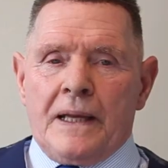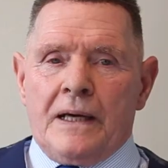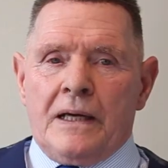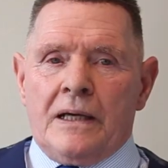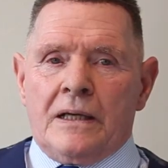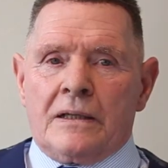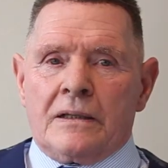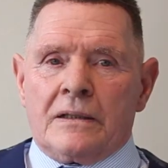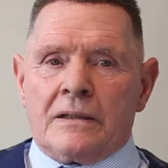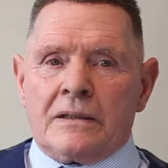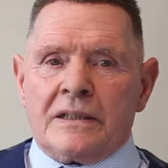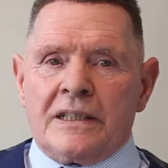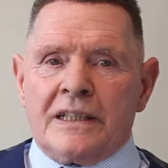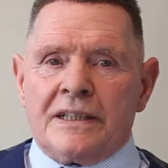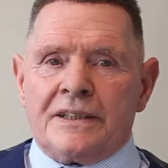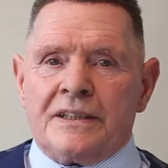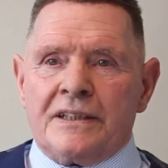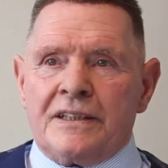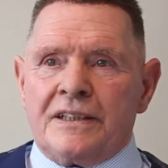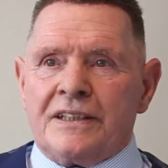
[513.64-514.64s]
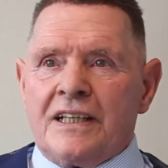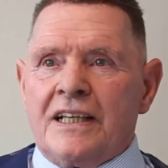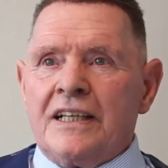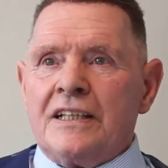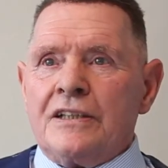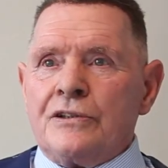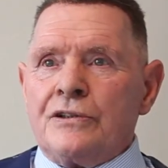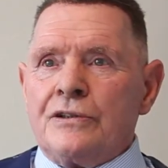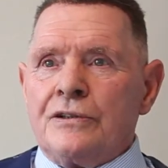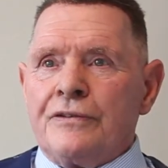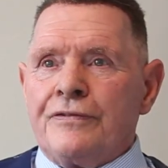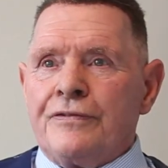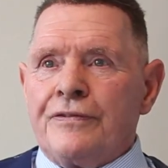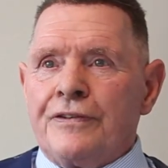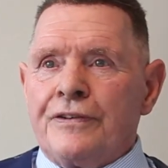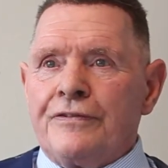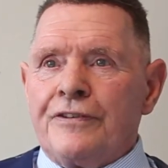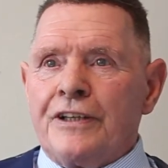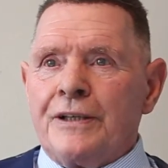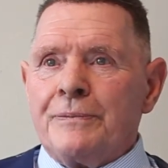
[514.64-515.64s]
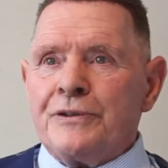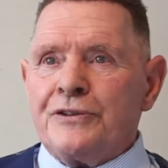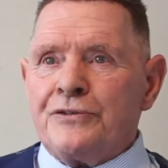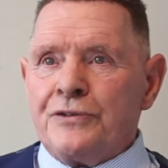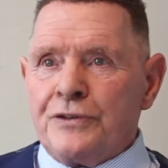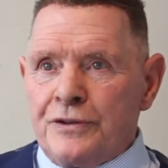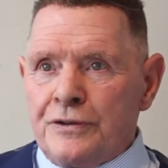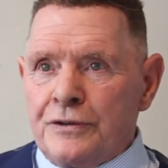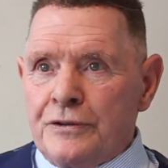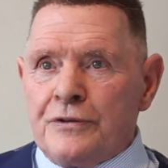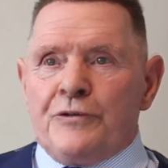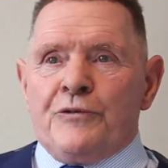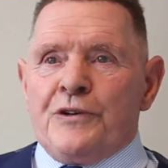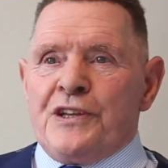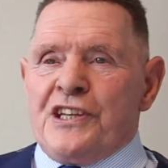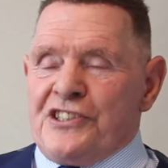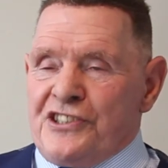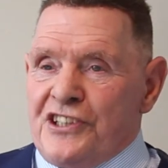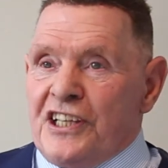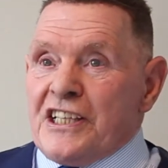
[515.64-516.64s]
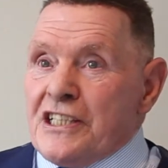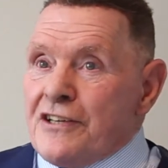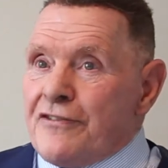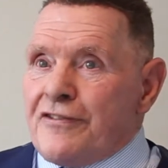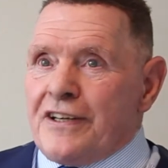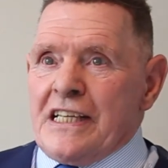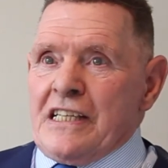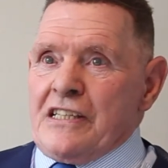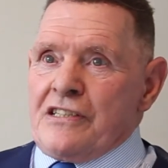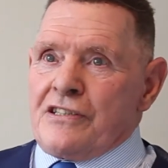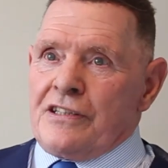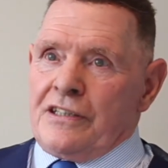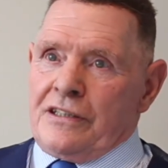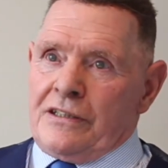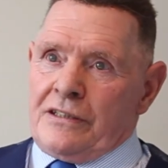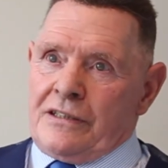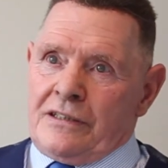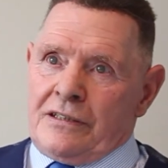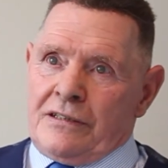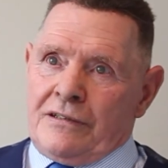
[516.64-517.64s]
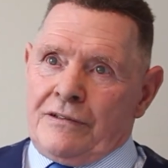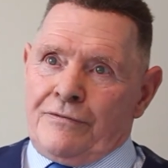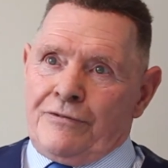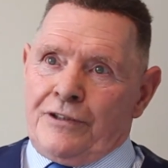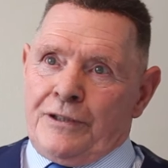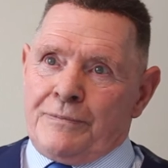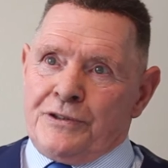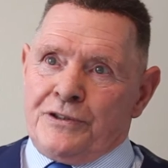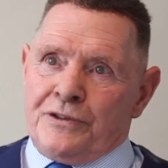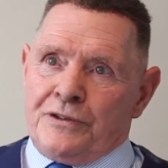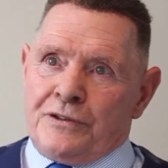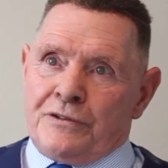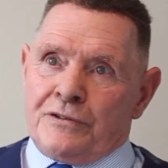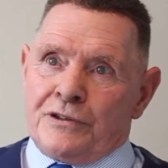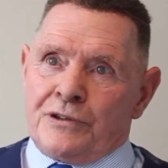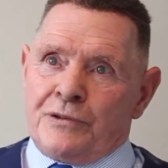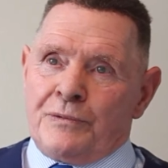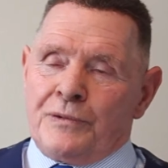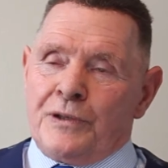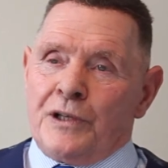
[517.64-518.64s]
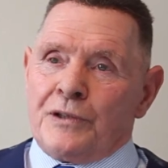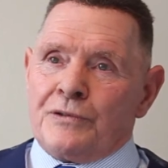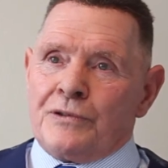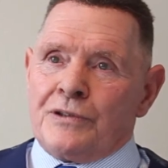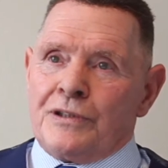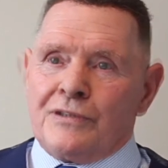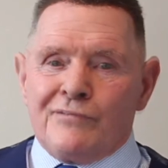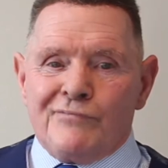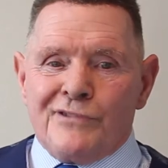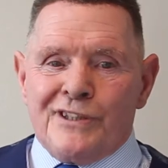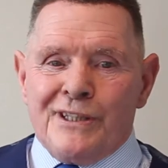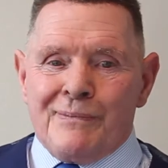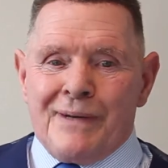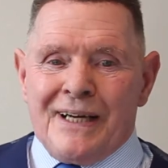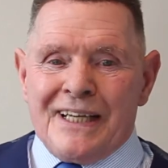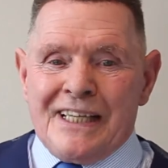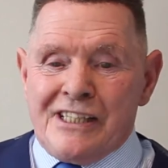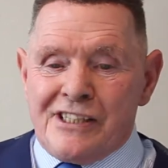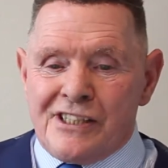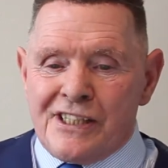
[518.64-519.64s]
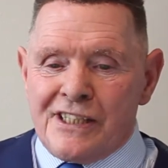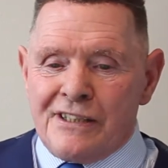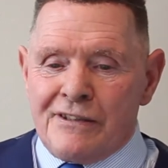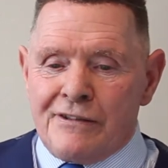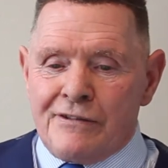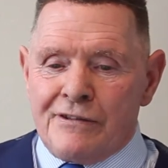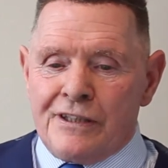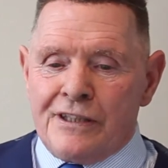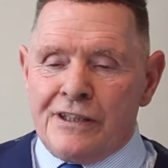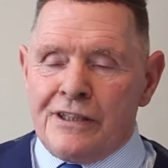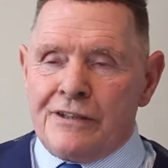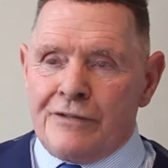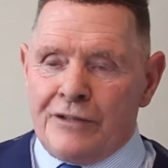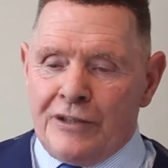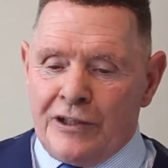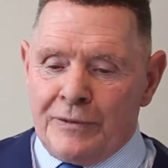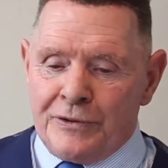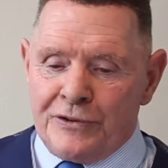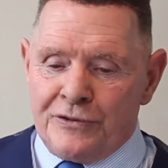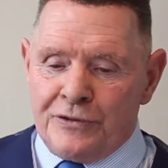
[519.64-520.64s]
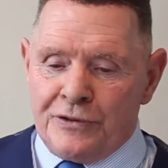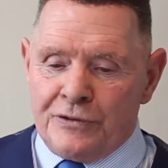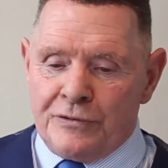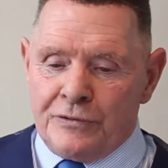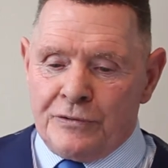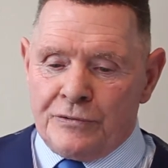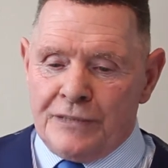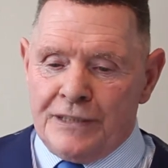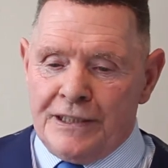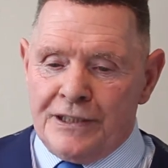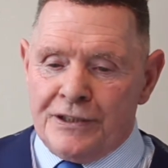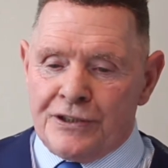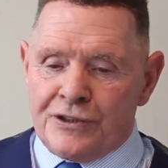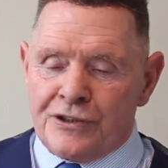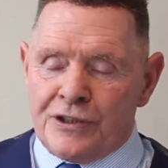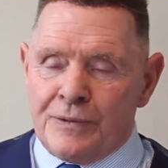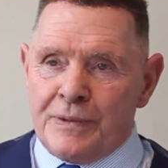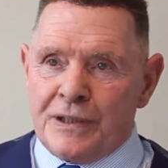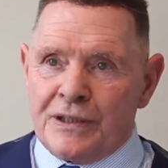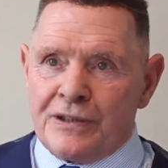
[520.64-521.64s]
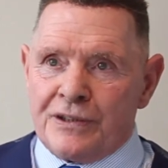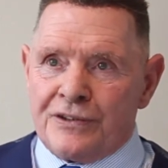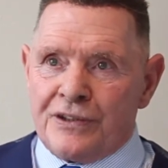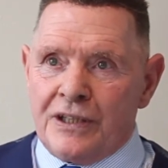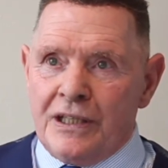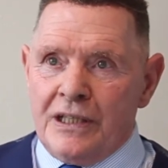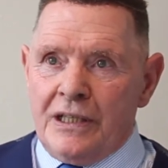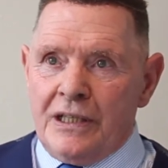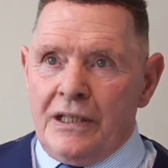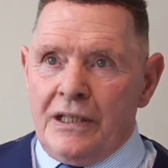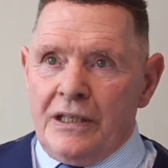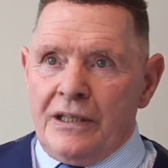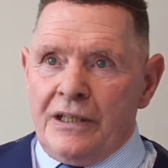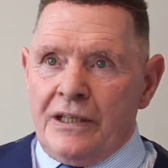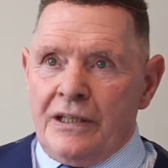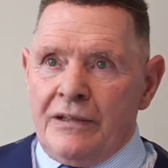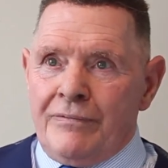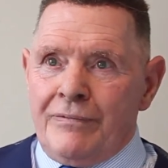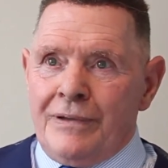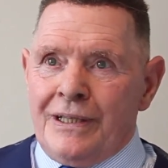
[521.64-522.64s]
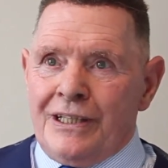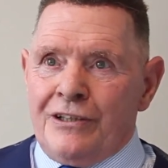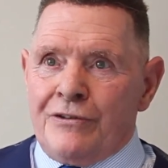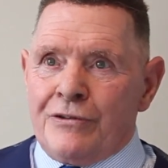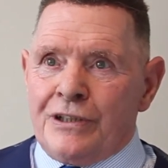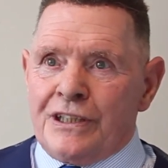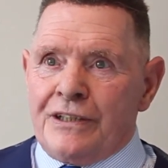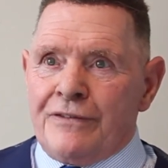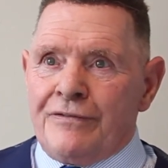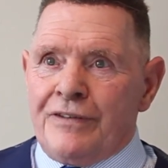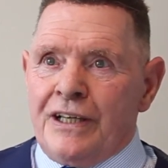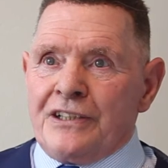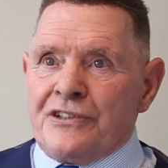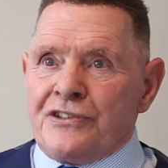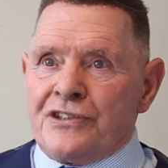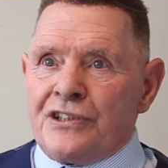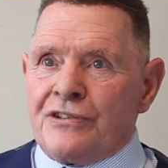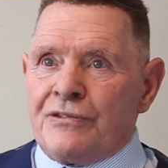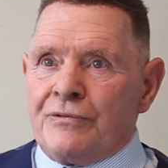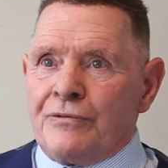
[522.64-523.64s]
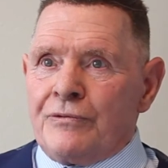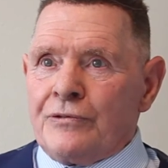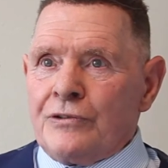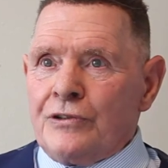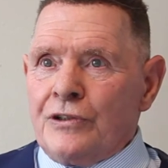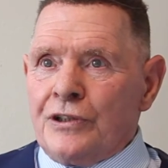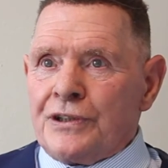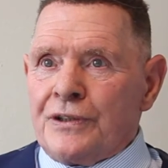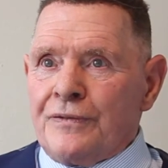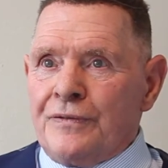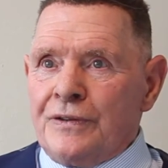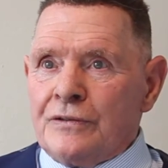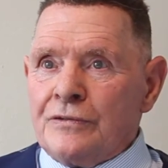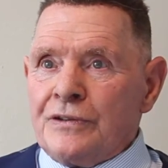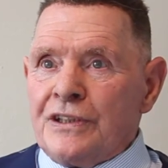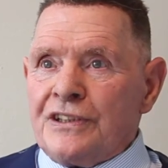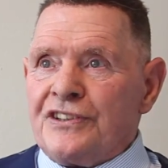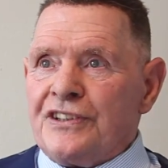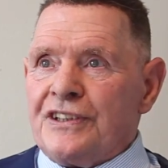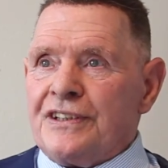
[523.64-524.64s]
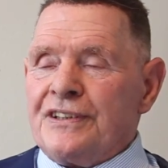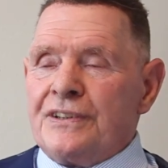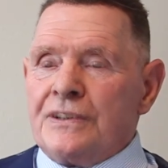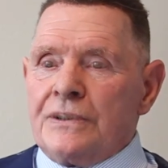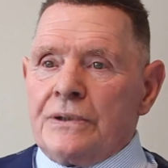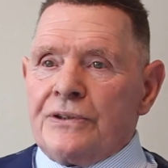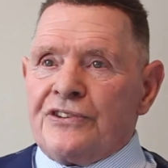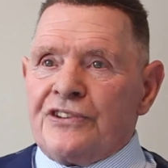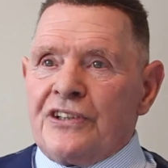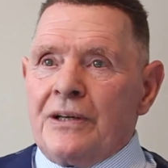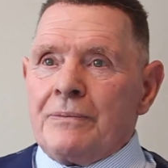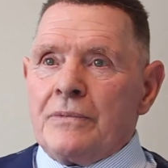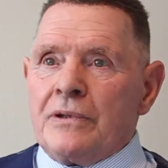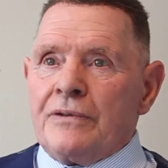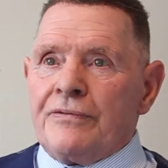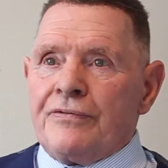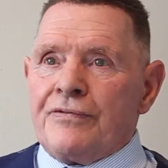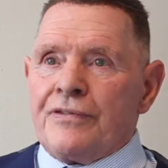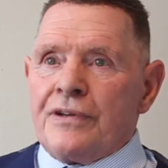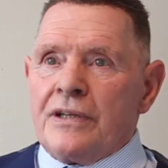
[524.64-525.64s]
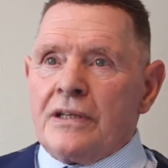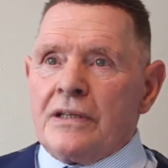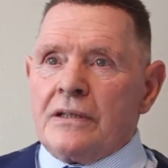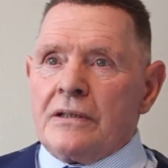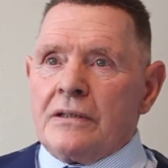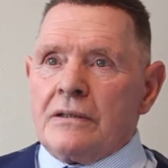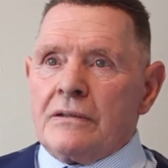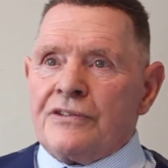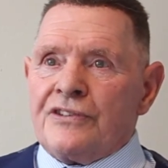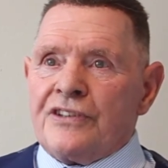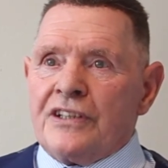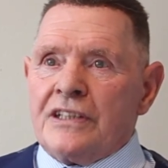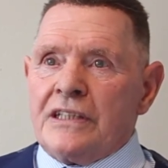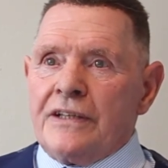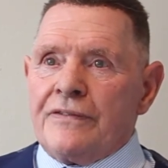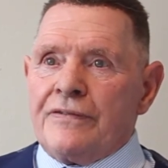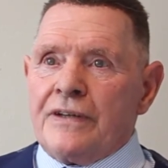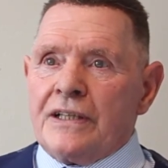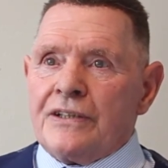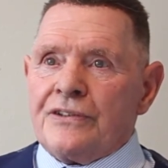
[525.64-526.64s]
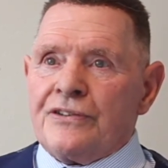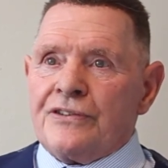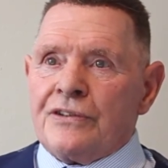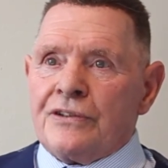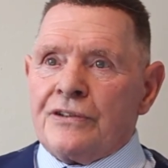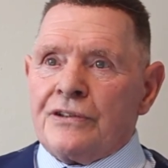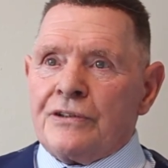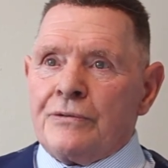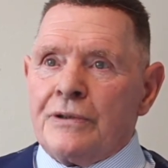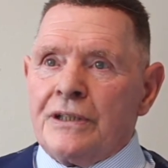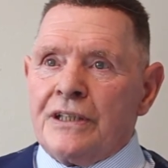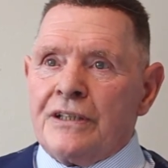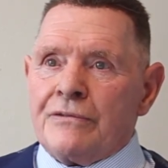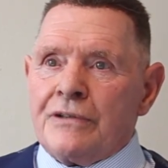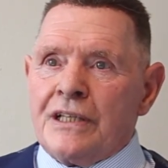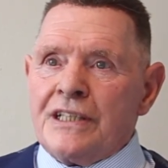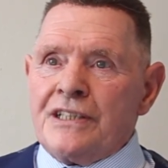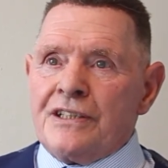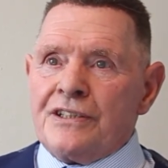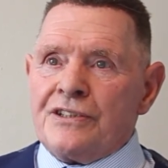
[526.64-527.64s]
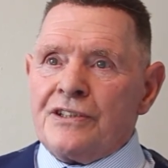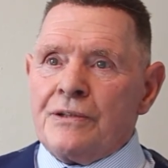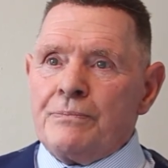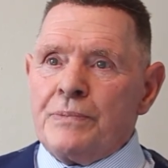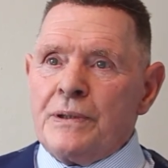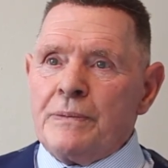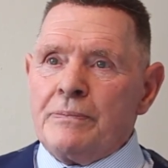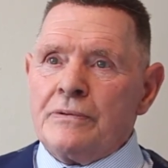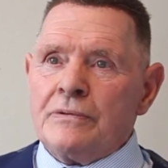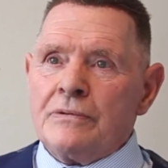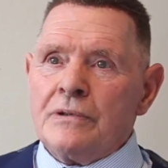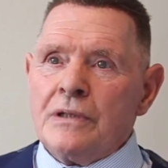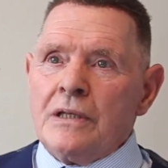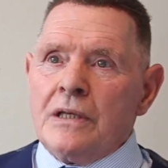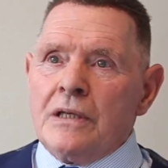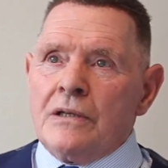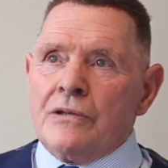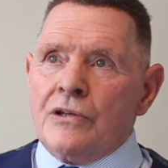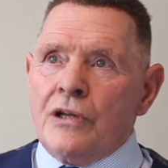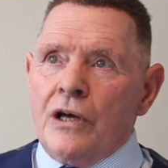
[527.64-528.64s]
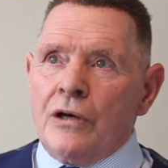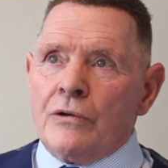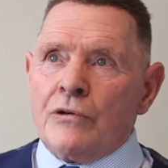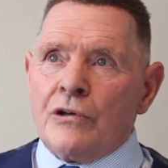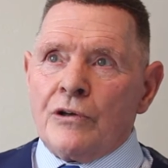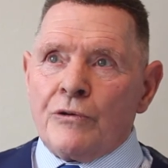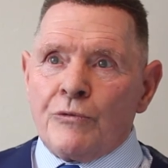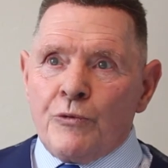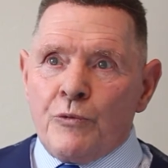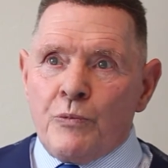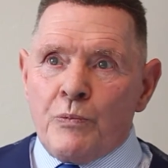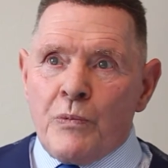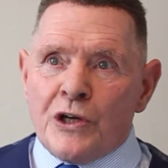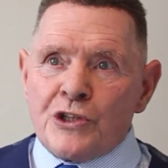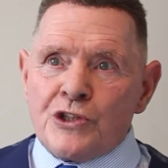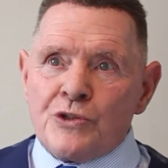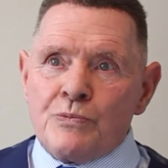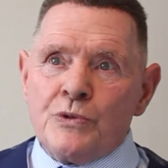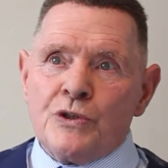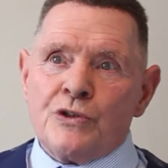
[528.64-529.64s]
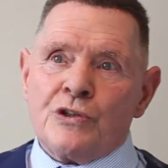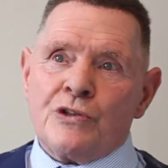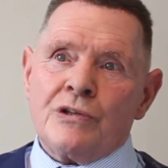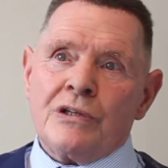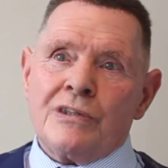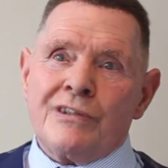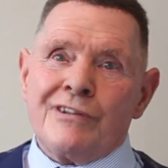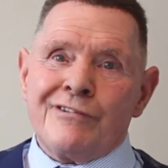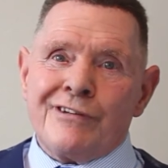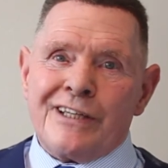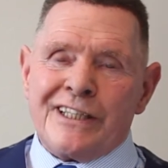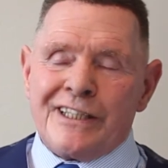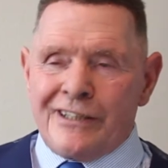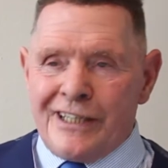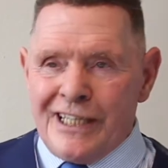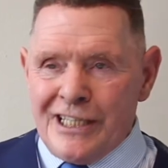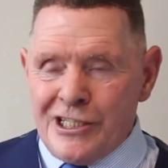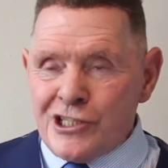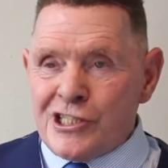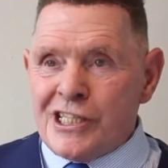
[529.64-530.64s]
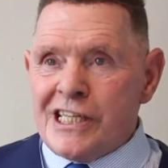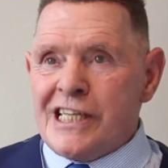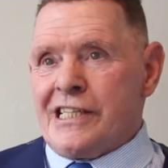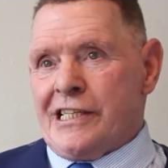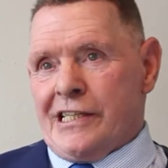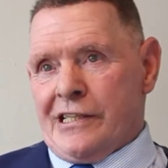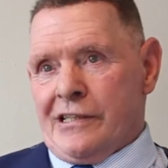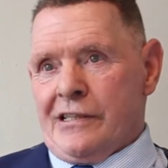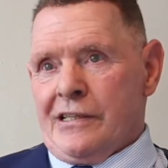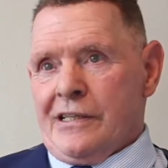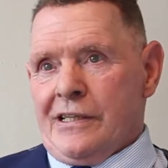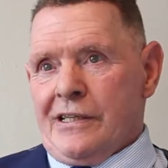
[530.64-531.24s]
are getting tired of the pharmaceutical, with the side effects that pharmaceuticals are not demising the pharmaceutical industry, because they've made great advances in a lot of illnesses, but some of the side effects is quite horrendous, and people now are much more greater educated